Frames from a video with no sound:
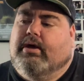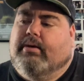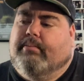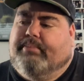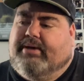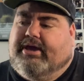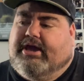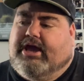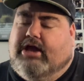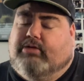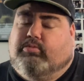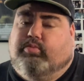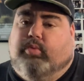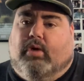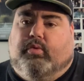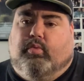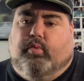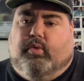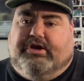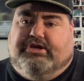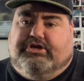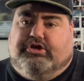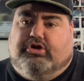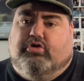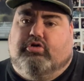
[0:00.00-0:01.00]
because when
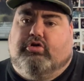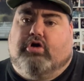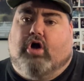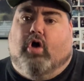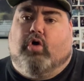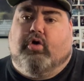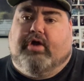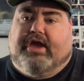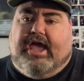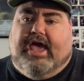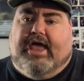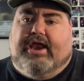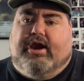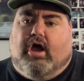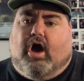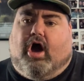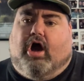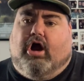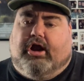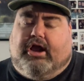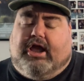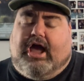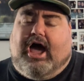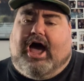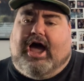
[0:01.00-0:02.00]
we do go get
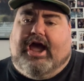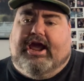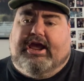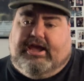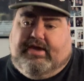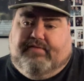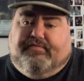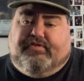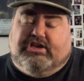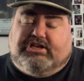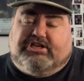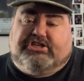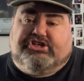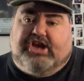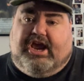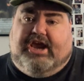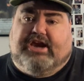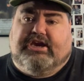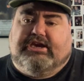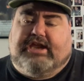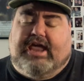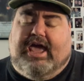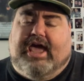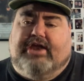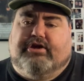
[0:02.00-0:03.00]
our guy, if it's
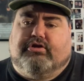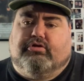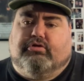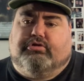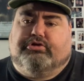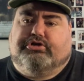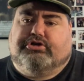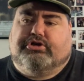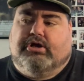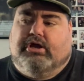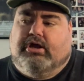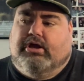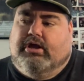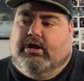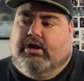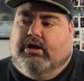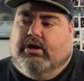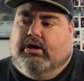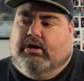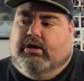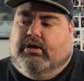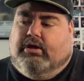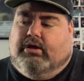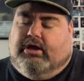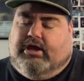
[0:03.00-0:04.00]
Jayden Daniels,
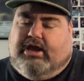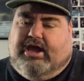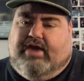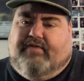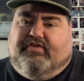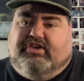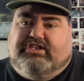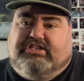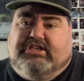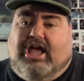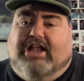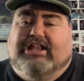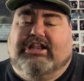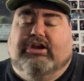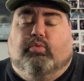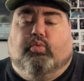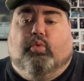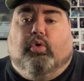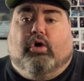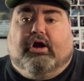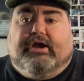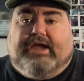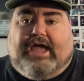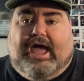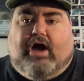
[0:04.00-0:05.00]
if it doesn't
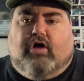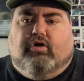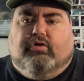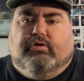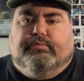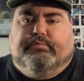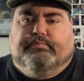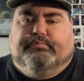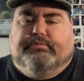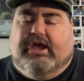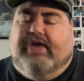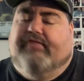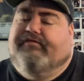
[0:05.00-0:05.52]
work out,